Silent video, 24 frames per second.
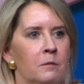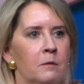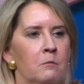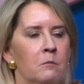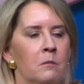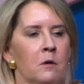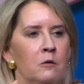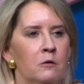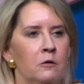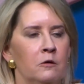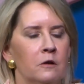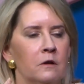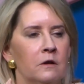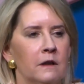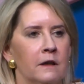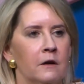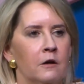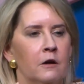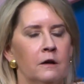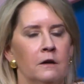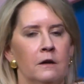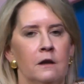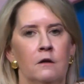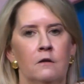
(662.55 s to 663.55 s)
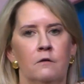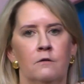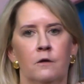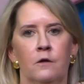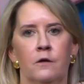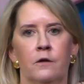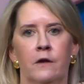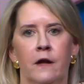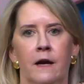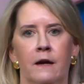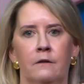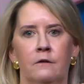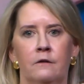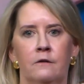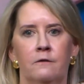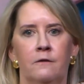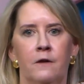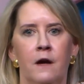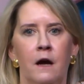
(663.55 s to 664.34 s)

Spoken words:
but most glaringly over the last